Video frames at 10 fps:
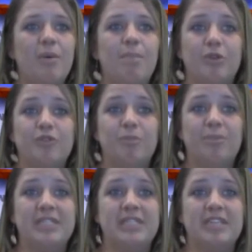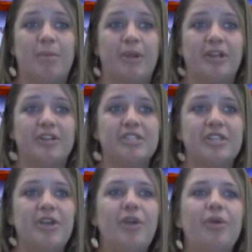most from business operators,
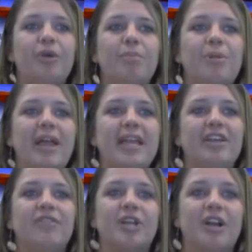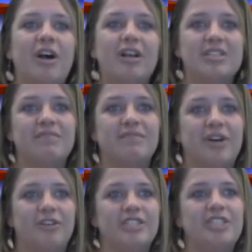who complained of the cost
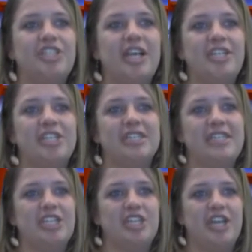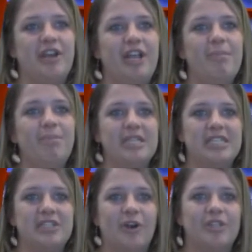involved in changing stationery,
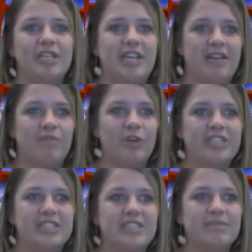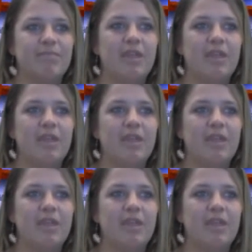business cards, and invoices.